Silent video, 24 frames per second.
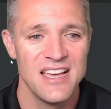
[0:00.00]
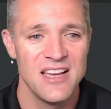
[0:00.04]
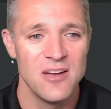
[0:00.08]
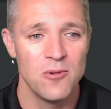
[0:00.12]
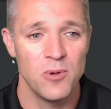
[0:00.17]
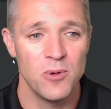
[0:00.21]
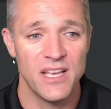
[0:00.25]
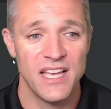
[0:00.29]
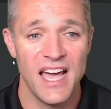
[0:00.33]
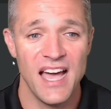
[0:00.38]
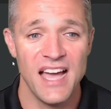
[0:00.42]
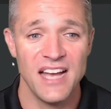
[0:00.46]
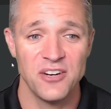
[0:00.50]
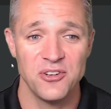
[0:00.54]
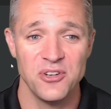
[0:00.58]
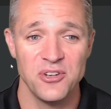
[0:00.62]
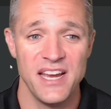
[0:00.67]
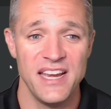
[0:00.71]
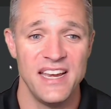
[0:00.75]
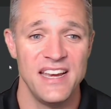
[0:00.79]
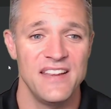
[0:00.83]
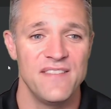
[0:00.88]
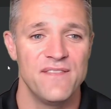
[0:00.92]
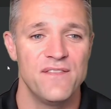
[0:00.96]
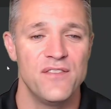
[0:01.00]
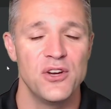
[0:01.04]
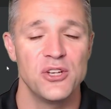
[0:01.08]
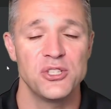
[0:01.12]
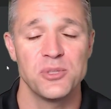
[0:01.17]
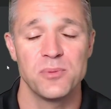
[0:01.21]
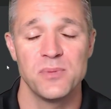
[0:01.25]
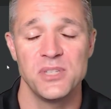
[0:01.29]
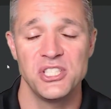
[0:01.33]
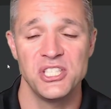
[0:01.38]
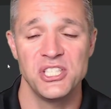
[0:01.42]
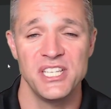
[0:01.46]
We can't create any virtual
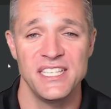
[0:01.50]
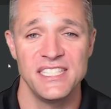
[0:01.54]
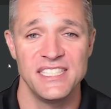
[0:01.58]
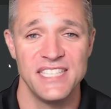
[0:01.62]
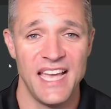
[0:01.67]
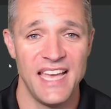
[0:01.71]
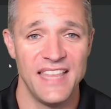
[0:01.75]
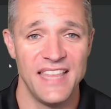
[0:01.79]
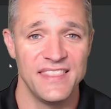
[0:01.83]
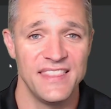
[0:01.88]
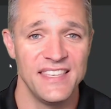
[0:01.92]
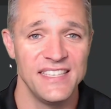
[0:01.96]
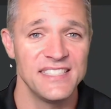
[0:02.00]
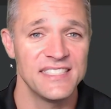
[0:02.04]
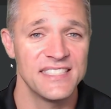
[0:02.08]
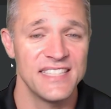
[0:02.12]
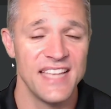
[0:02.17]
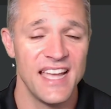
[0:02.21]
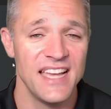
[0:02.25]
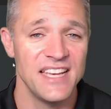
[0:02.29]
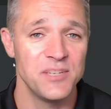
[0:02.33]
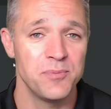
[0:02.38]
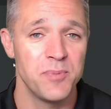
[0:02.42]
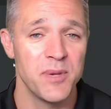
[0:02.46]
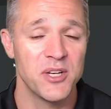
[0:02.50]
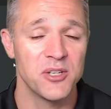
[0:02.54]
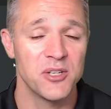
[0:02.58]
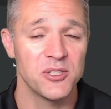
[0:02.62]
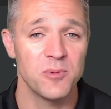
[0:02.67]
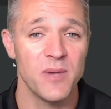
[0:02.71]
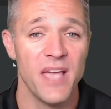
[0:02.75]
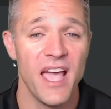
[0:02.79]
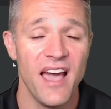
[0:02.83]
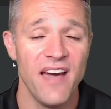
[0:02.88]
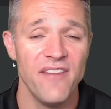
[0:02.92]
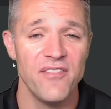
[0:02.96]
machines at this stage because
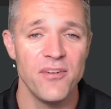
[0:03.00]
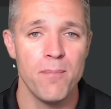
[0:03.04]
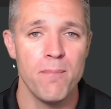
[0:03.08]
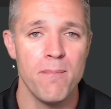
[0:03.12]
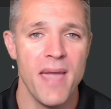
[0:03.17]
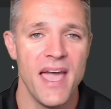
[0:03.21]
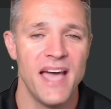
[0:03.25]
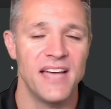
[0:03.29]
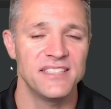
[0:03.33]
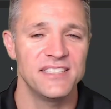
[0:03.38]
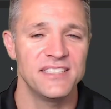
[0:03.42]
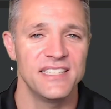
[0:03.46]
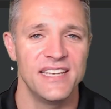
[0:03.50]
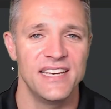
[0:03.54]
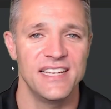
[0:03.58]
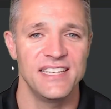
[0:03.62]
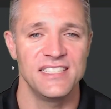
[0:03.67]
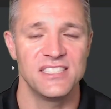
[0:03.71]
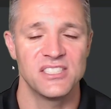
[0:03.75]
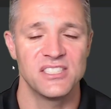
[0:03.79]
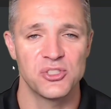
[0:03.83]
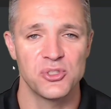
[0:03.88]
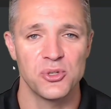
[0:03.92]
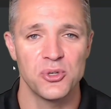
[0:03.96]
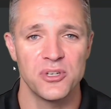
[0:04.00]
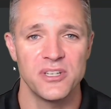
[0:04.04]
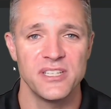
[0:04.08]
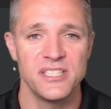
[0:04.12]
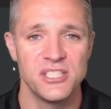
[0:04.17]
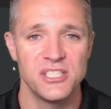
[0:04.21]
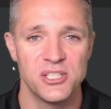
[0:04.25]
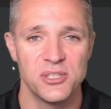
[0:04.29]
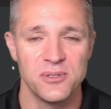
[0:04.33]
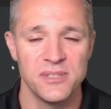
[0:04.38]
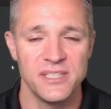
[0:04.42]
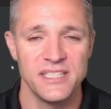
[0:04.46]
we haven't mounted any storage
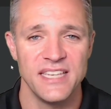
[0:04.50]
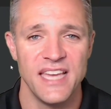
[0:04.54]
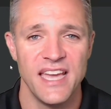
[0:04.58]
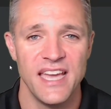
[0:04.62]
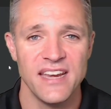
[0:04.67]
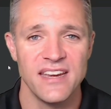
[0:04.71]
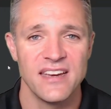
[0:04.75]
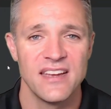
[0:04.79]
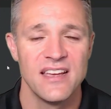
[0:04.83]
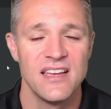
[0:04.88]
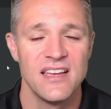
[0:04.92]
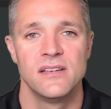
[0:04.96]
to it yet.